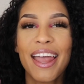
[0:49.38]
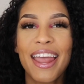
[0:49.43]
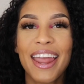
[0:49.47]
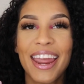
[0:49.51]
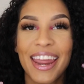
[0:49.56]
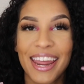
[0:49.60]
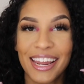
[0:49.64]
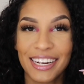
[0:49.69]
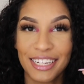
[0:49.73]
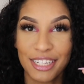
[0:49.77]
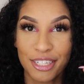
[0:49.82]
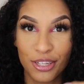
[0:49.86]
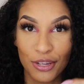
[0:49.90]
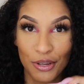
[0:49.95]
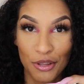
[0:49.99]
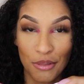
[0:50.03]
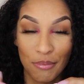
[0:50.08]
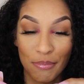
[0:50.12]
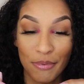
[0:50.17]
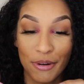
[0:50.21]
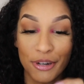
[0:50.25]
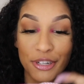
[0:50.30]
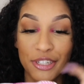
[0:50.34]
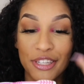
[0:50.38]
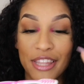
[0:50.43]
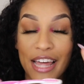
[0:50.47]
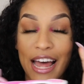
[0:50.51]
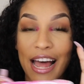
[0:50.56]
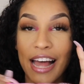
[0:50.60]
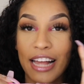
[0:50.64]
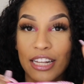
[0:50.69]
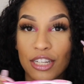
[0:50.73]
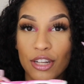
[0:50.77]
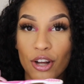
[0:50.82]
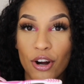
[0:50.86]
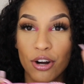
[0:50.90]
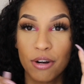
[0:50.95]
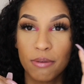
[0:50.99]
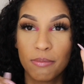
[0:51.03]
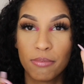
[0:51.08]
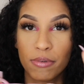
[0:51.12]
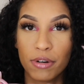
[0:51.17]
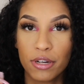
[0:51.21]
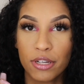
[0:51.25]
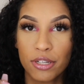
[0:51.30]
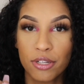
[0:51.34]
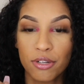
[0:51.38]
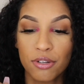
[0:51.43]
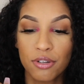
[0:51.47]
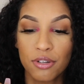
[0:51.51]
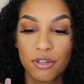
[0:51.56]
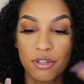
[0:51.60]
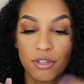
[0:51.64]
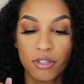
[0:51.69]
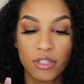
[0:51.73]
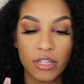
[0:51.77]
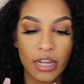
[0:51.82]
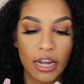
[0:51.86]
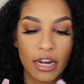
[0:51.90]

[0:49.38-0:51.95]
And a toothbrush that has hard bristles.